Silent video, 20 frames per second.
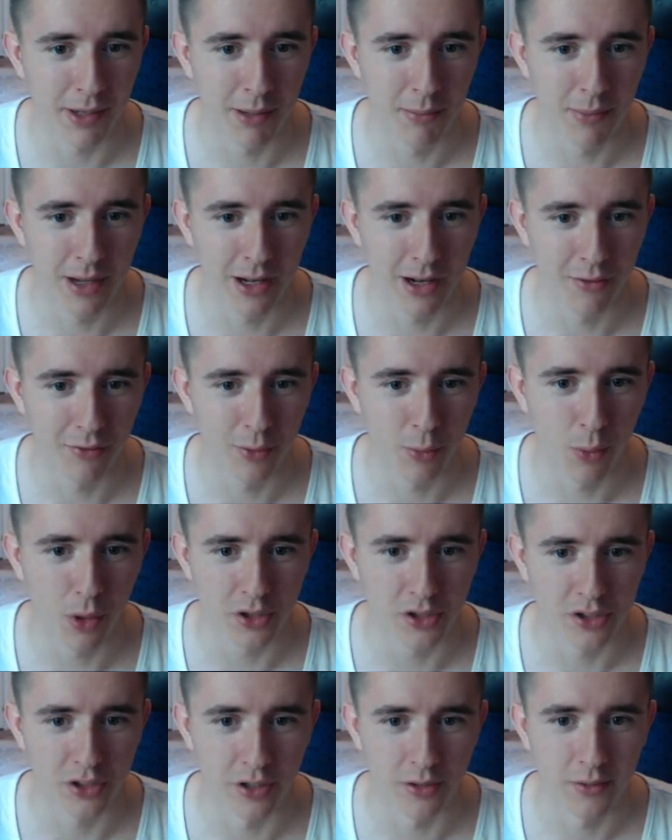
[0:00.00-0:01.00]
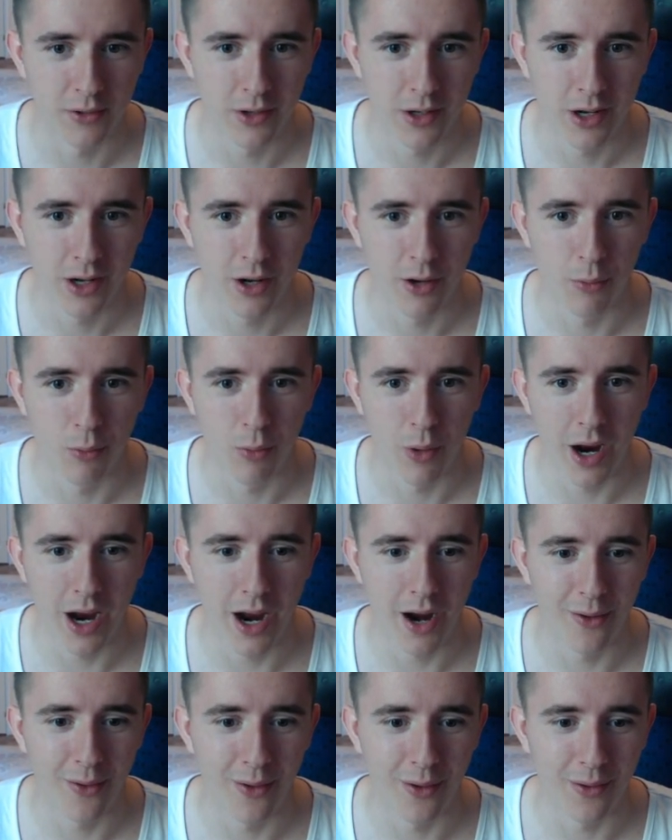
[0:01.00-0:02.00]
middle of the water.
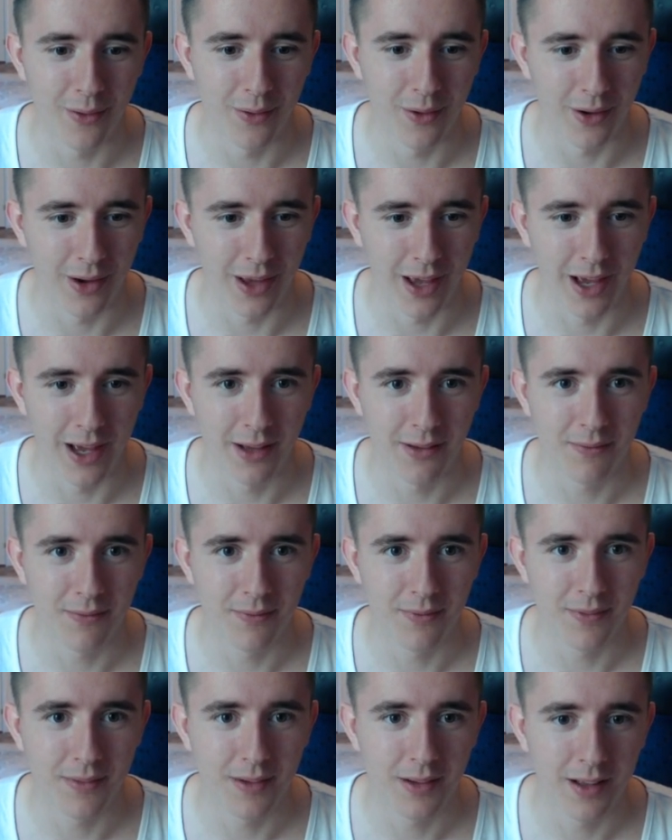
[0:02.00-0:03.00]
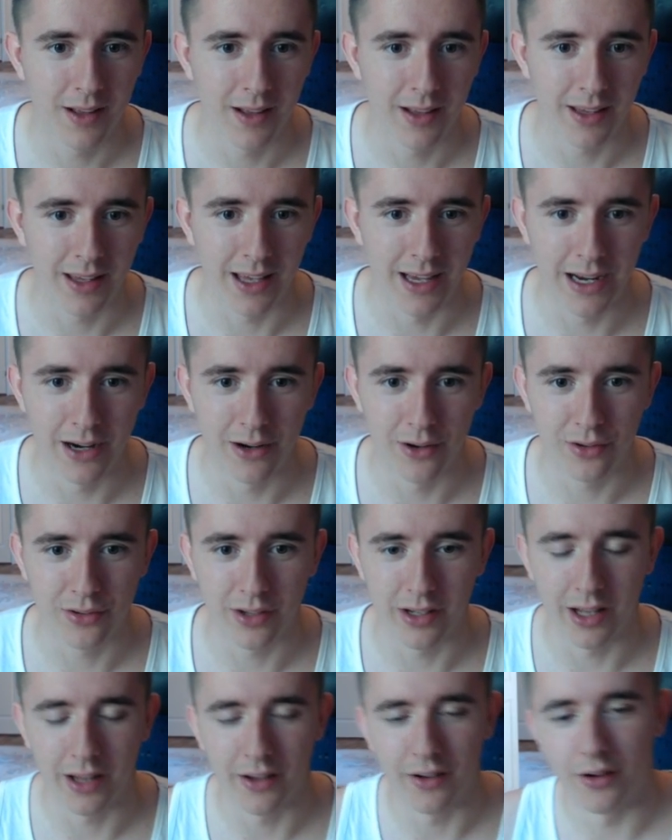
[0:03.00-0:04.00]
Where? Okay, here's
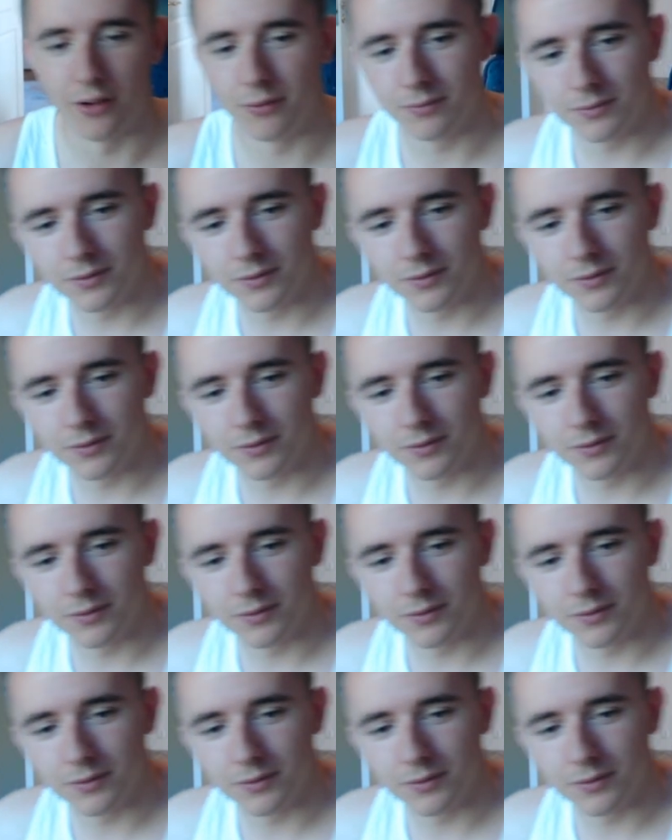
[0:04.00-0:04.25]
another.